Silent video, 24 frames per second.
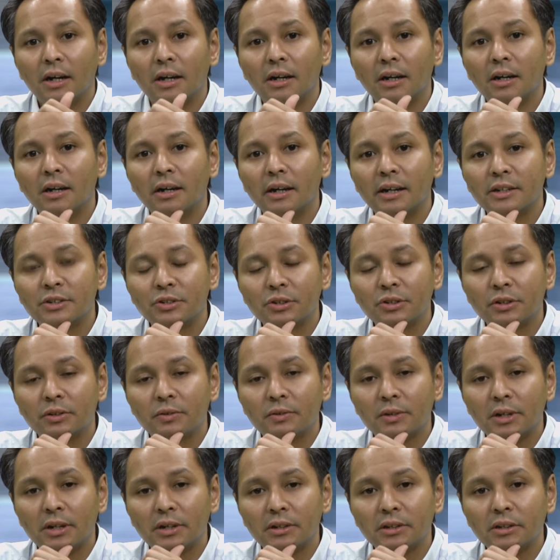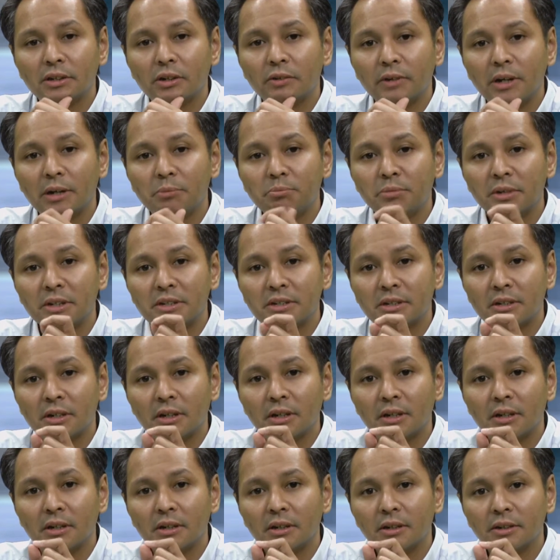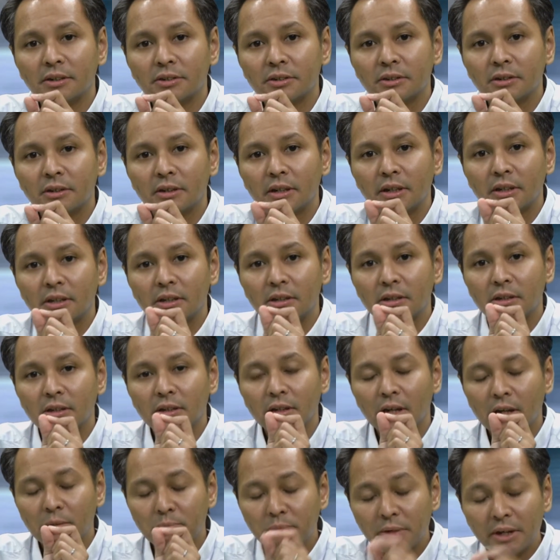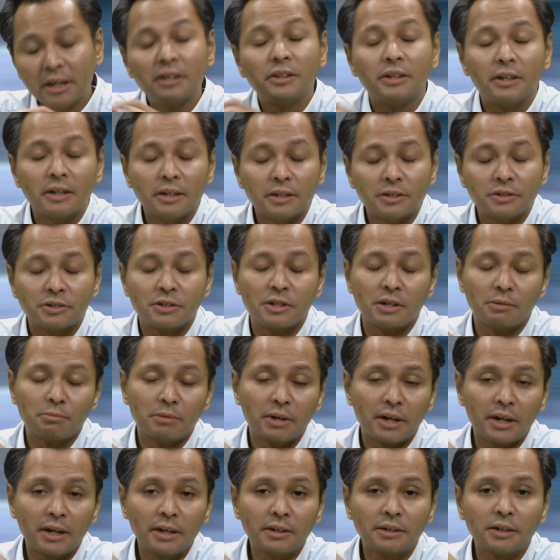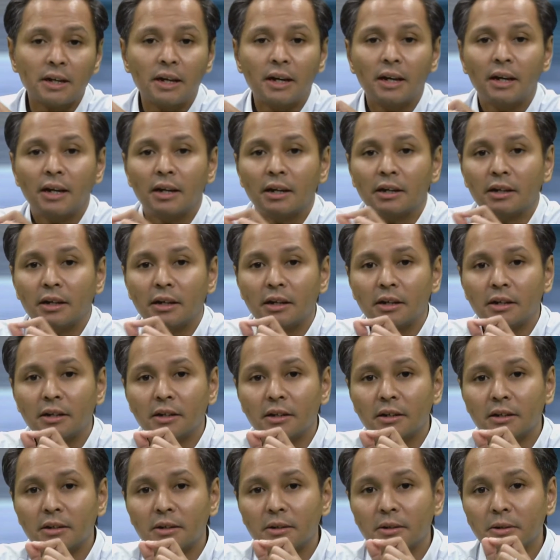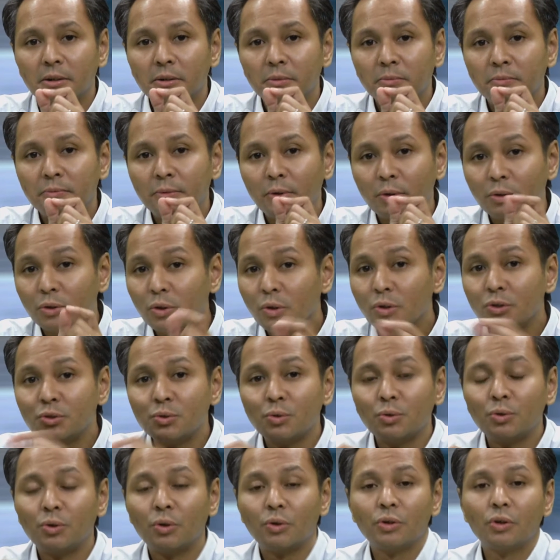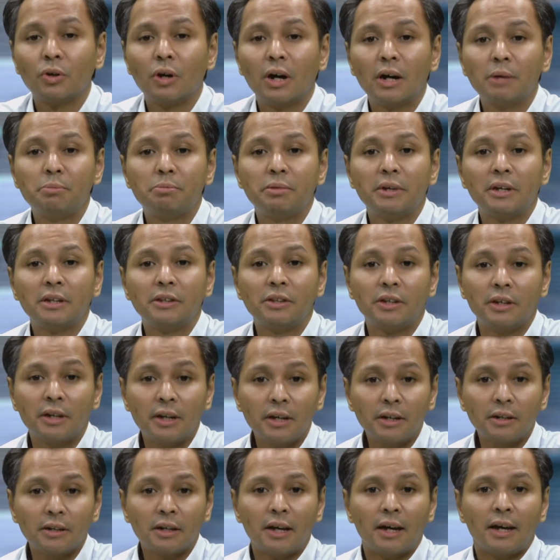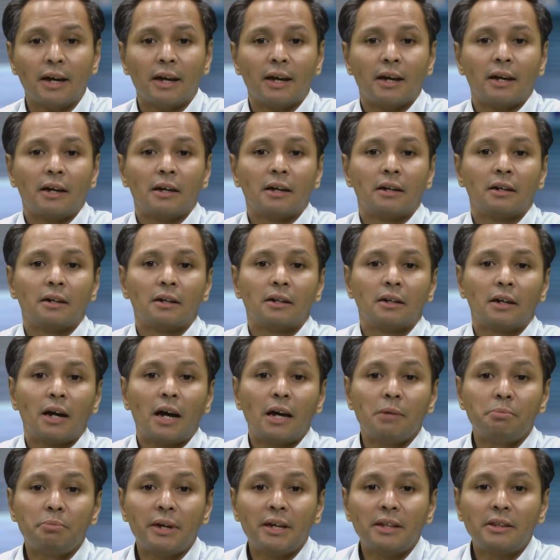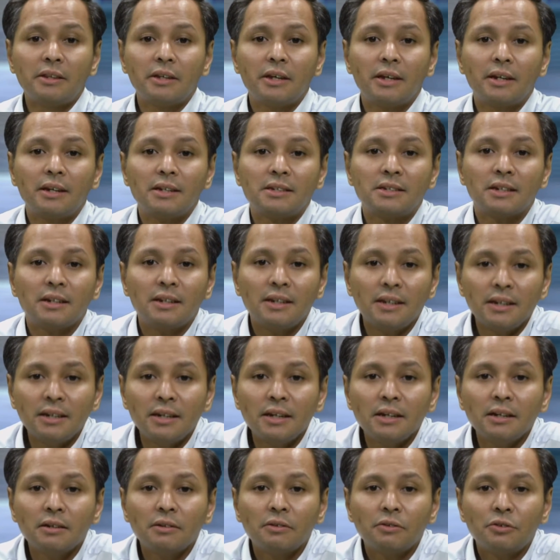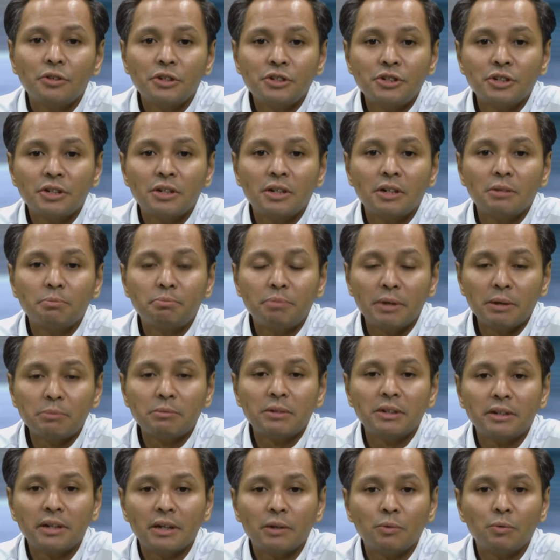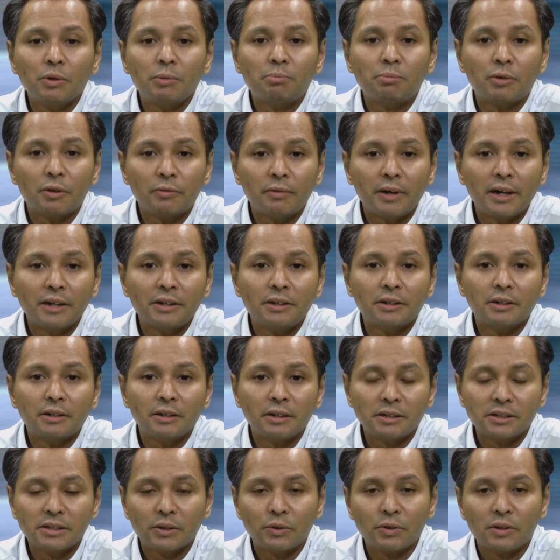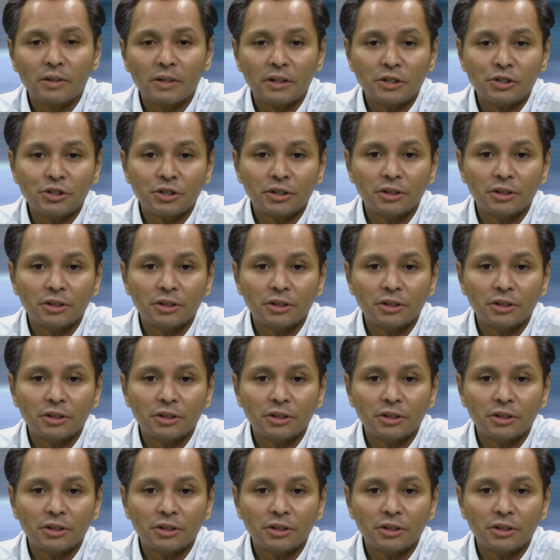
Executive Director of iPay88's Berhad. For those who don't know iPay88, iPay88 is a leading regional payment gateway provider in Southeast Asia.